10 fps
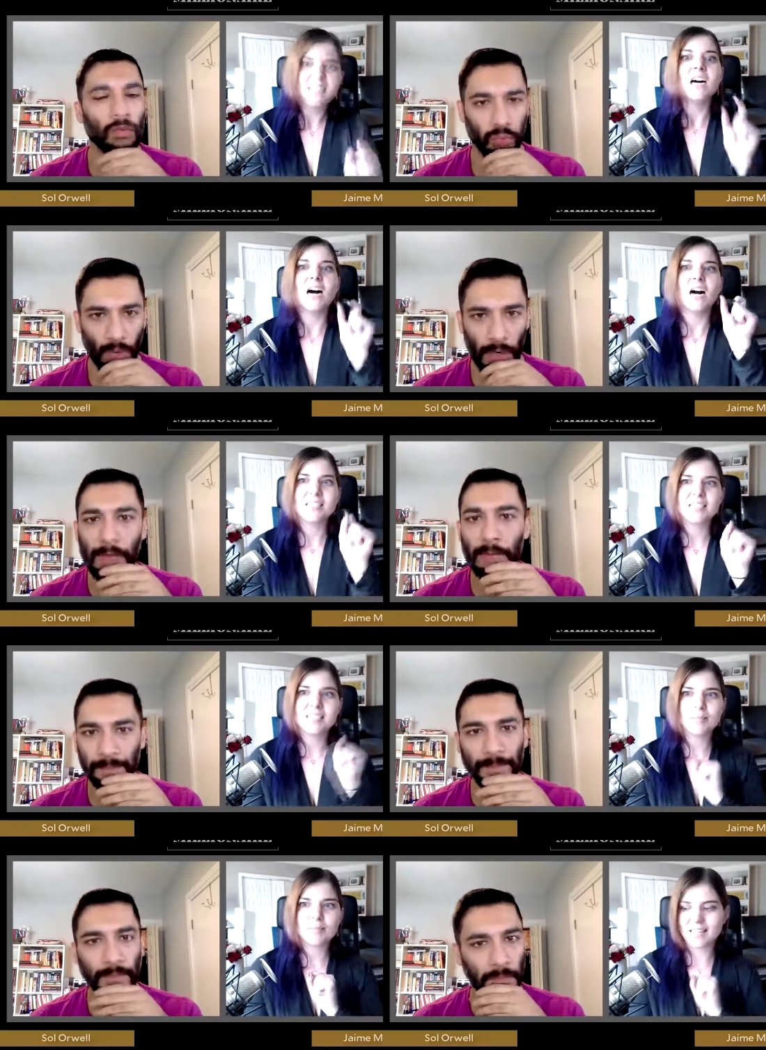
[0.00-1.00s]
Speaker 1: right.
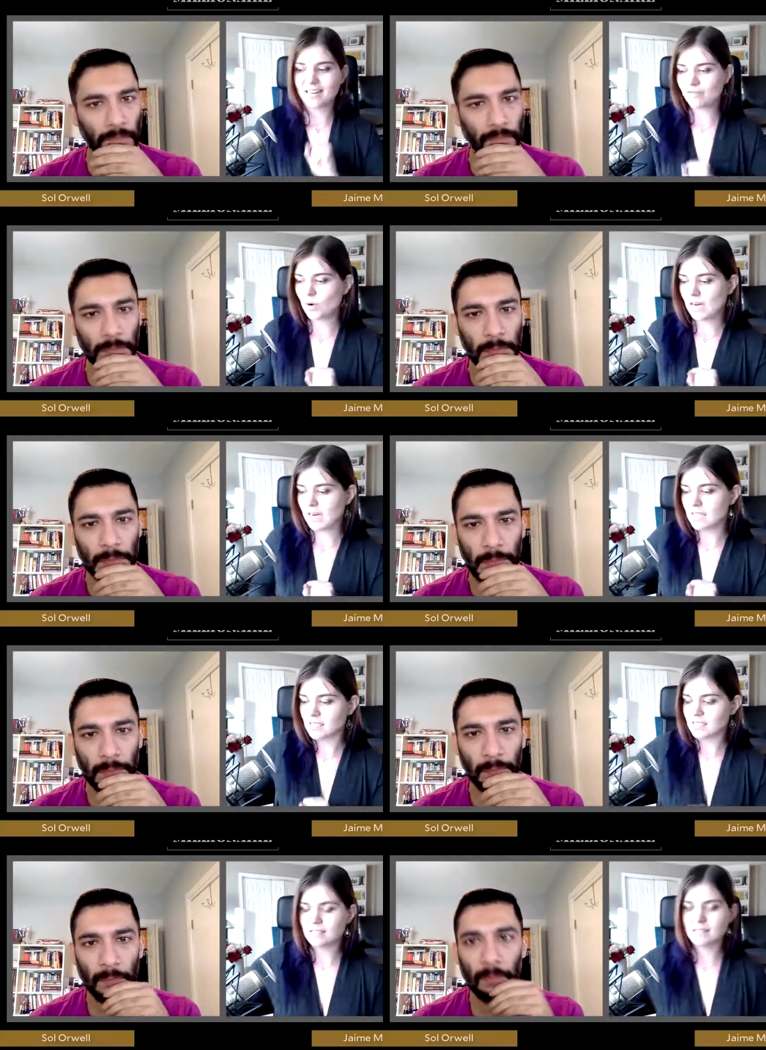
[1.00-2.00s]
subset of what it
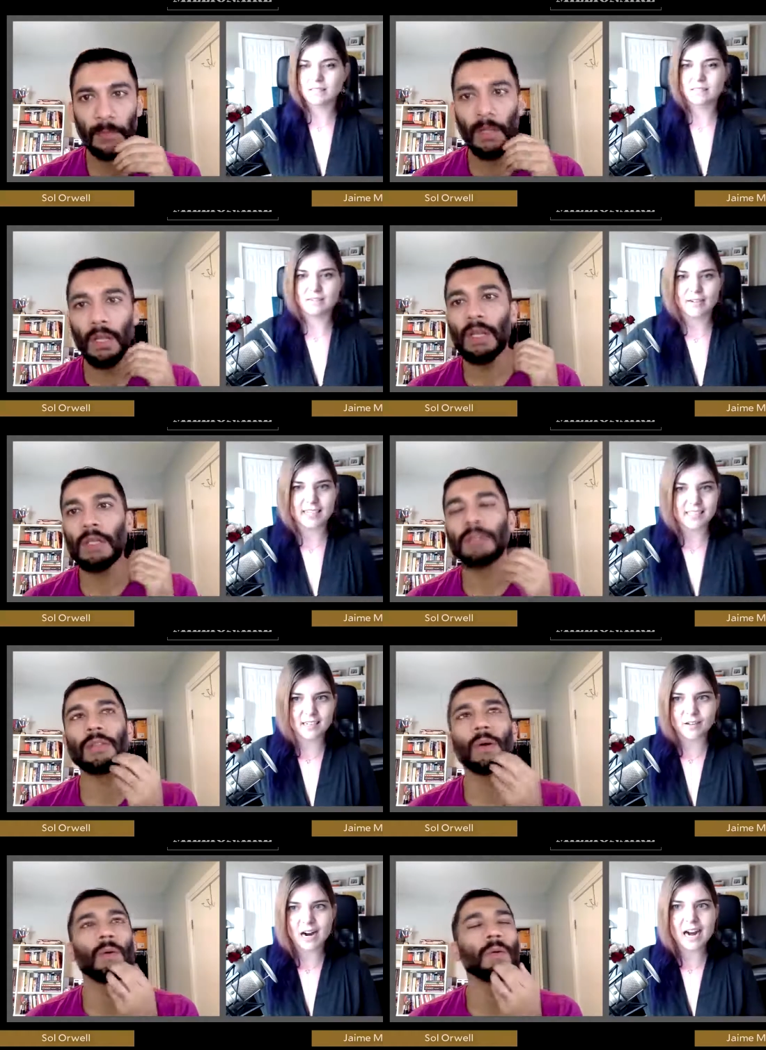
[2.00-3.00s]
is, right? So,
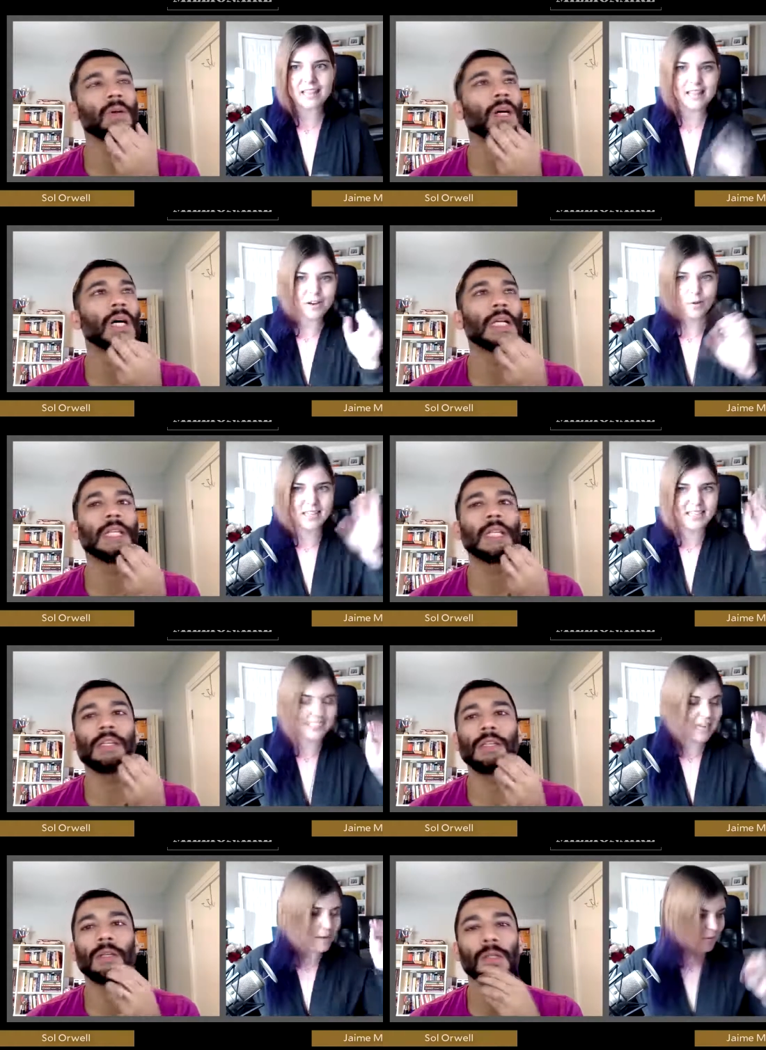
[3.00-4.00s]
so I uh, like uh, only
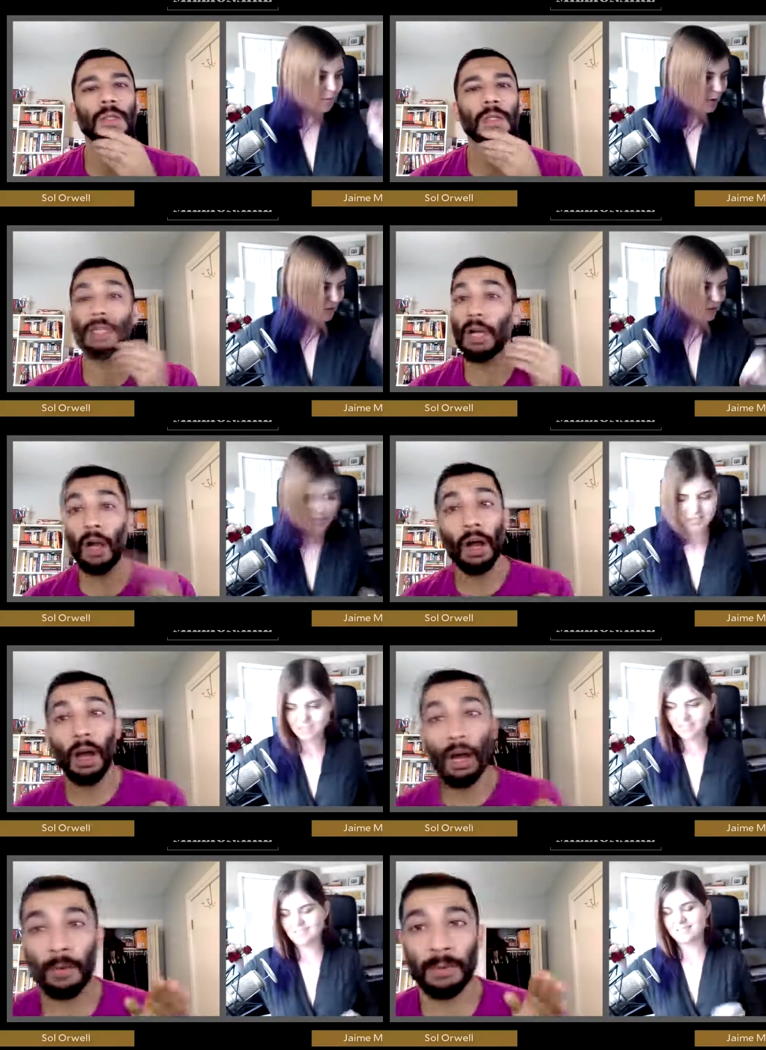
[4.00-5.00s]
this type of whatever it
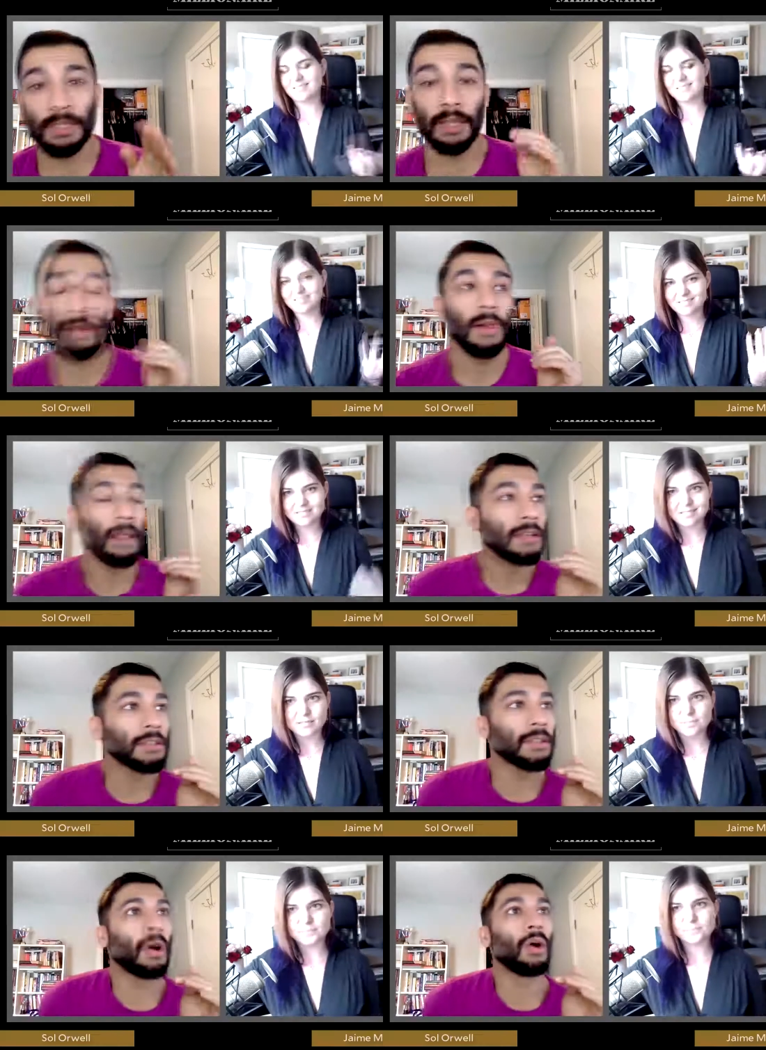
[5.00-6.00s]
is.
Speaker 2: Okay.
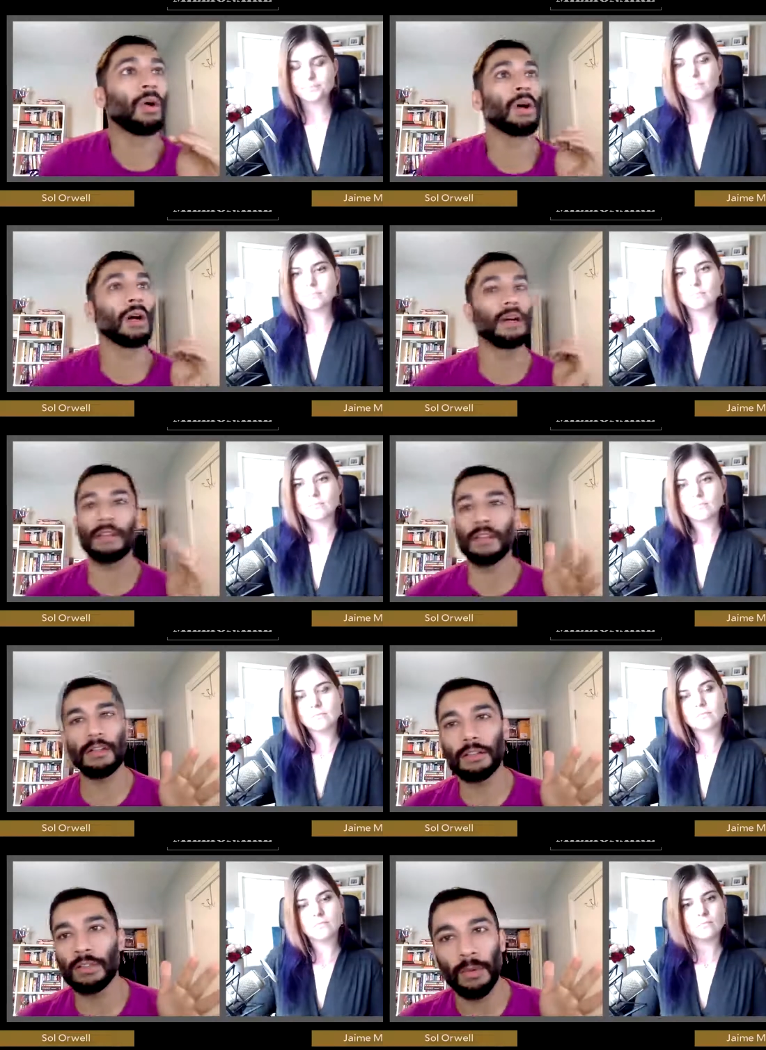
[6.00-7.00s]
So uh, the
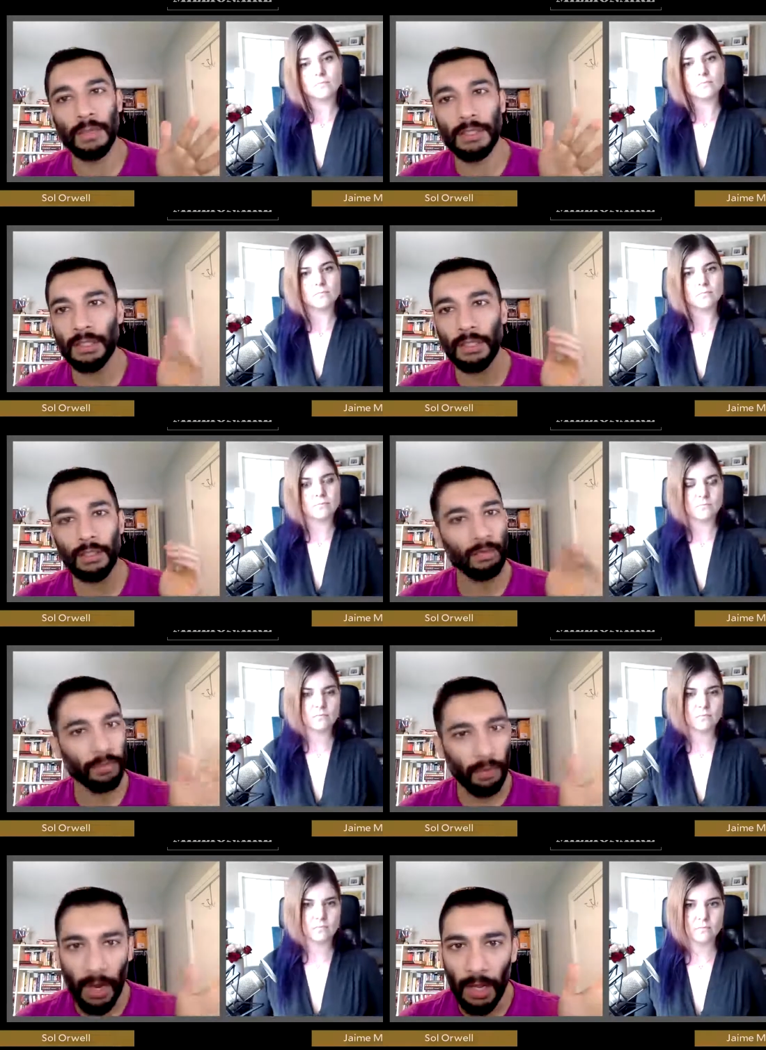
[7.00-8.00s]
initial is obviously your
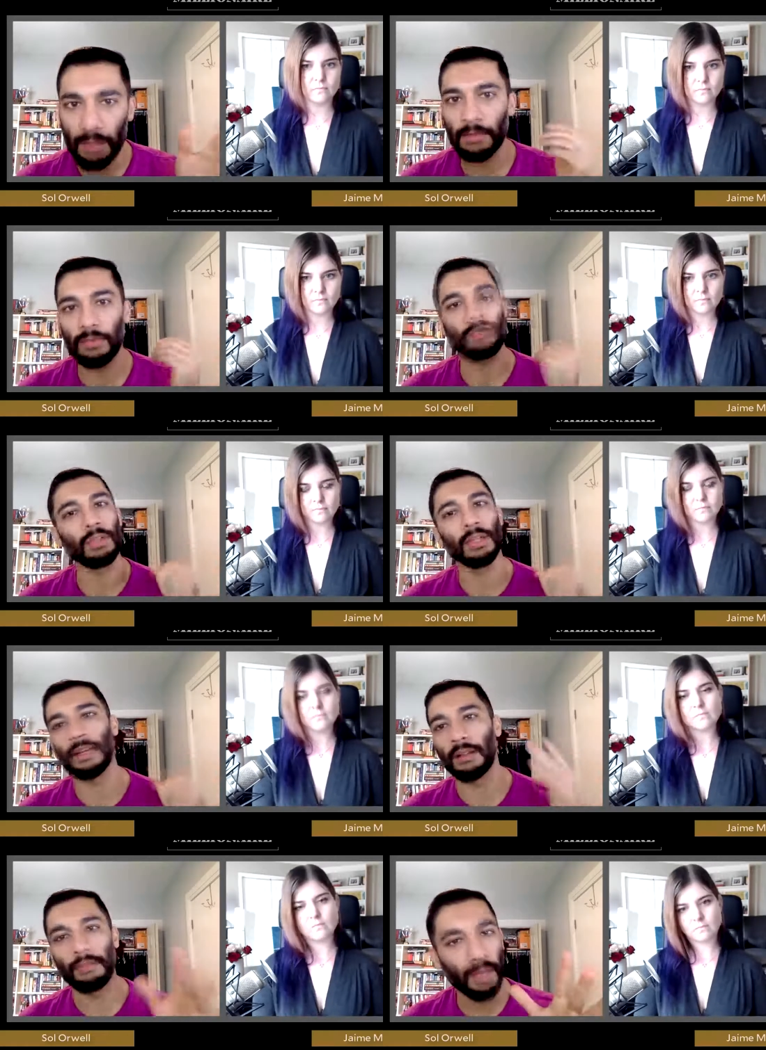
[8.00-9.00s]
friends,
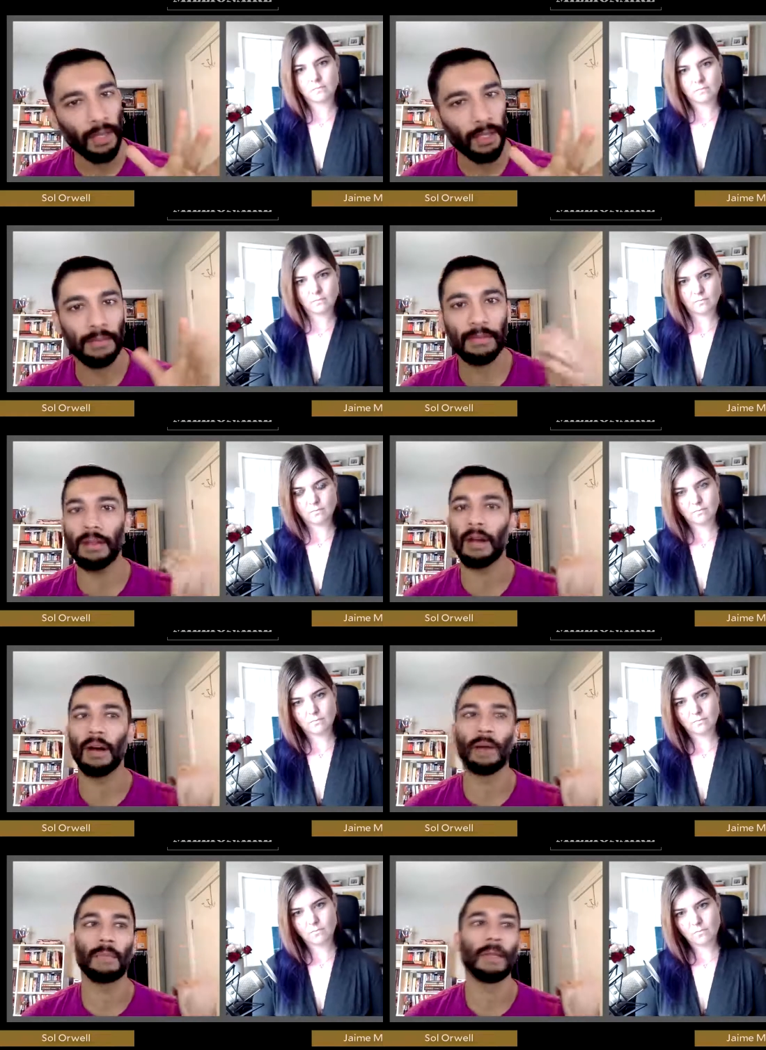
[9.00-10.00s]
related events.
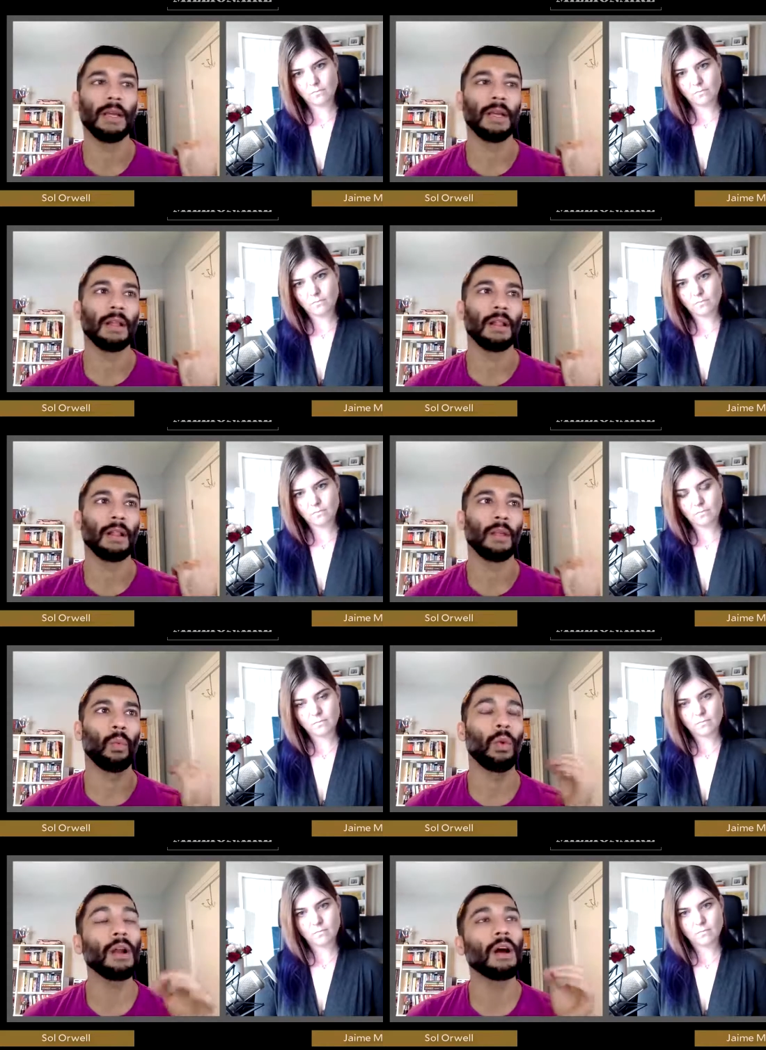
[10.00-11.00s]
Um,
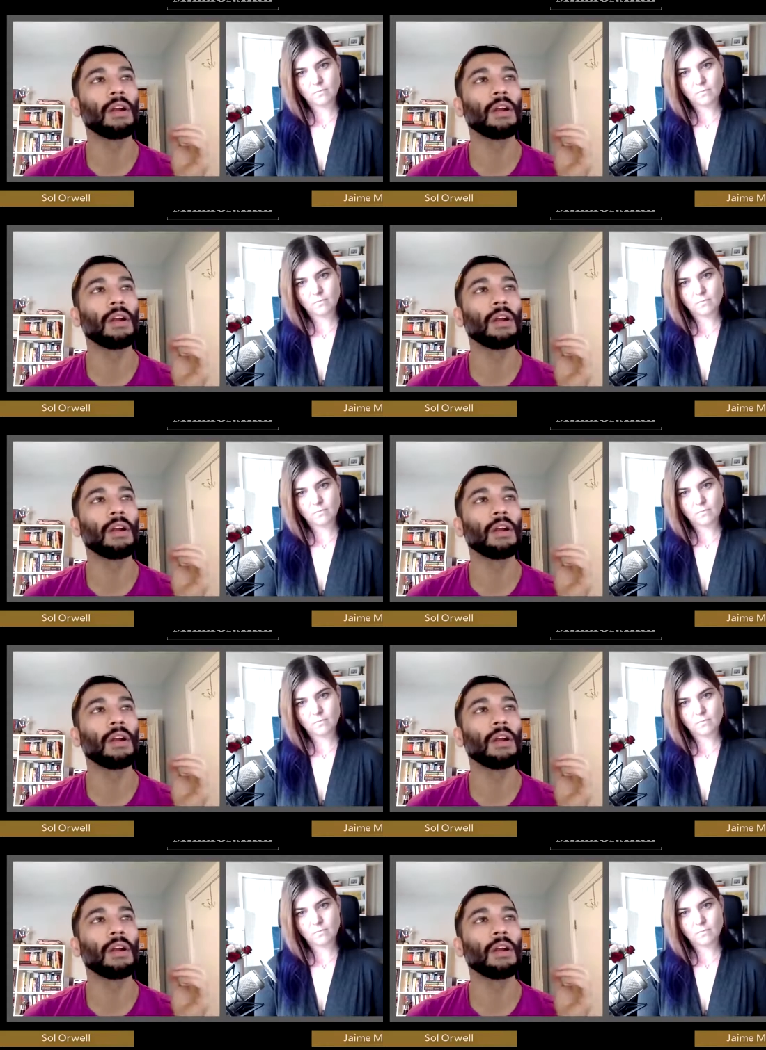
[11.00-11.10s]
one